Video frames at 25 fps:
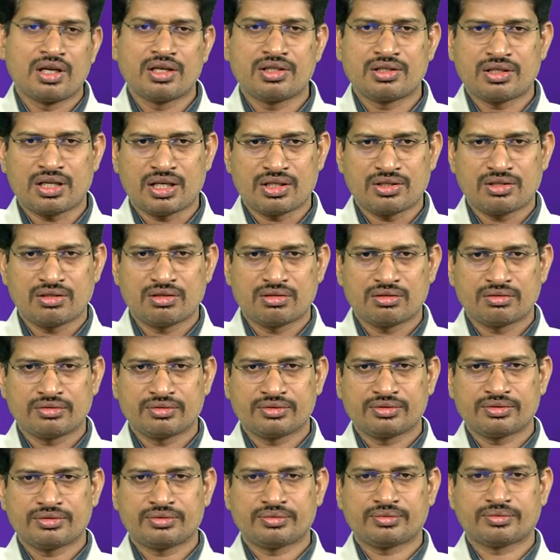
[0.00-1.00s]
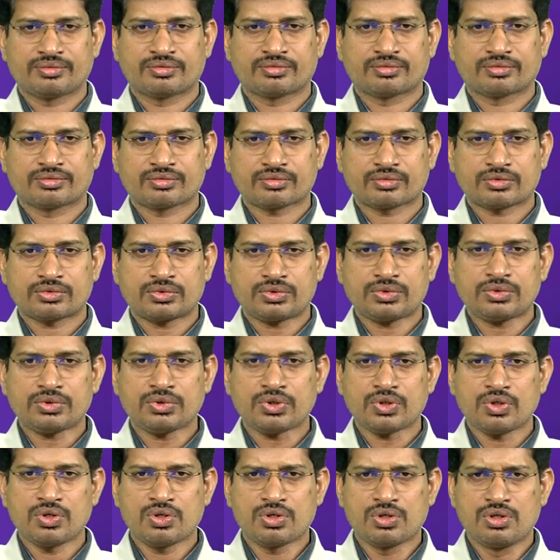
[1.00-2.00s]
is less.
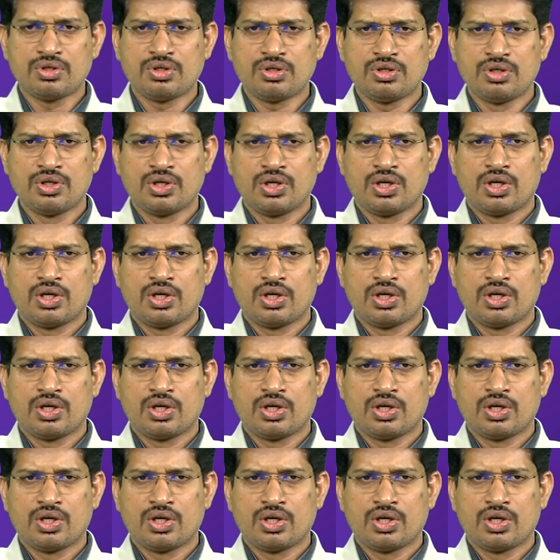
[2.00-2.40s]
So,